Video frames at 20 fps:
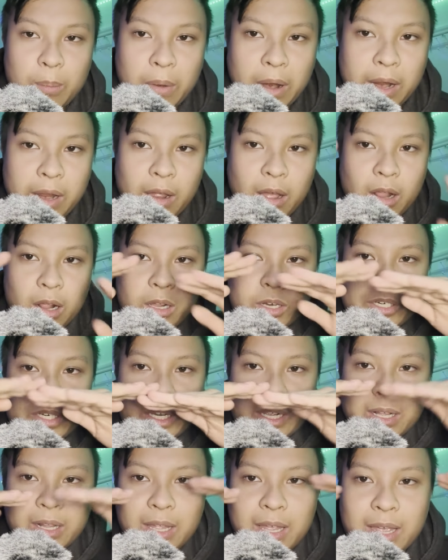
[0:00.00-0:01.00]
biology
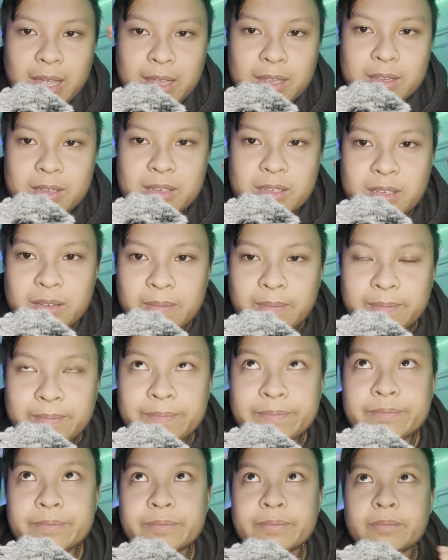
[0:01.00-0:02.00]
class.
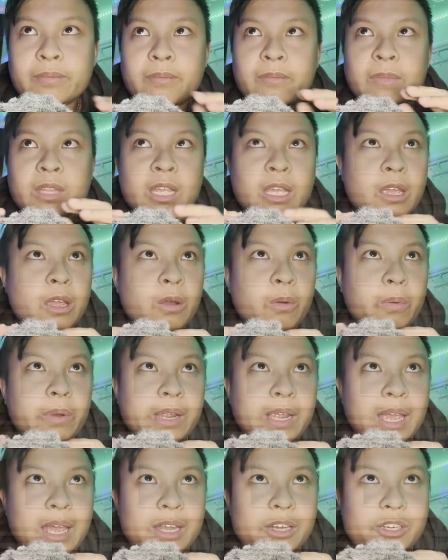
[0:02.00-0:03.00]
We had